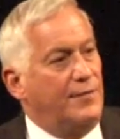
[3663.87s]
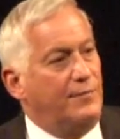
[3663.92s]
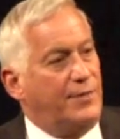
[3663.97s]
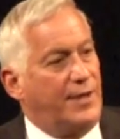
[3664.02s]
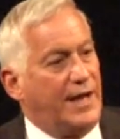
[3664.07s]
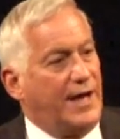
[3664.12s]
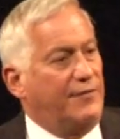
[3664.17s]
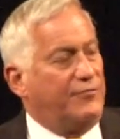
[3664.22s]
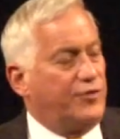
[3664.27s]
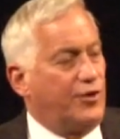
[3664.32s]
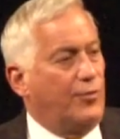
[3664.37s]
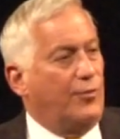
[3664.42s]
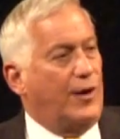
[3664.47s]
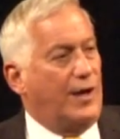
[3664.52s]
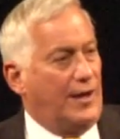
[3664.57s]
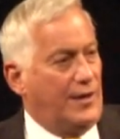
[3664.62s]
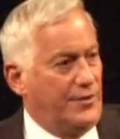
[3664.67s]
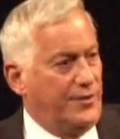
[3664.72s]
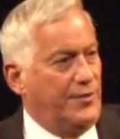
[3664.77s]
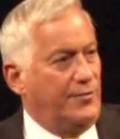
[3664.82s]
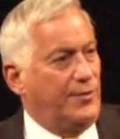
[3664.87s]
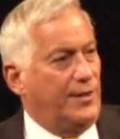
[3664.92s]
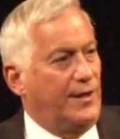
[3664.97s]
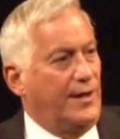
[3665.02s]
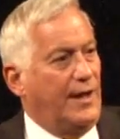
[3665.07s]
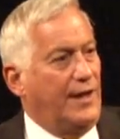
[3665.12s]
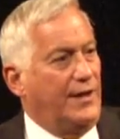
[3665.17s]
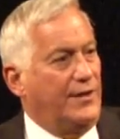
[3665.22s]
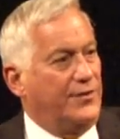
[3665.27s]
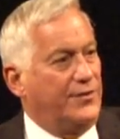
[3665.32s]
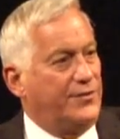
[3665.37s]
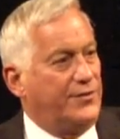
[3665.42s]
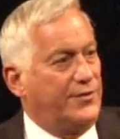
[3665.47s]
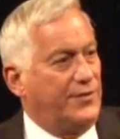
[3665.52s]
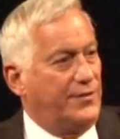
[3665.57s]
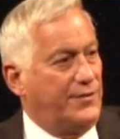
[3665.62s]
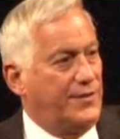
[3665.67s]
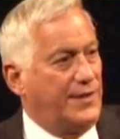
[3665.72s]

But after a while, you realize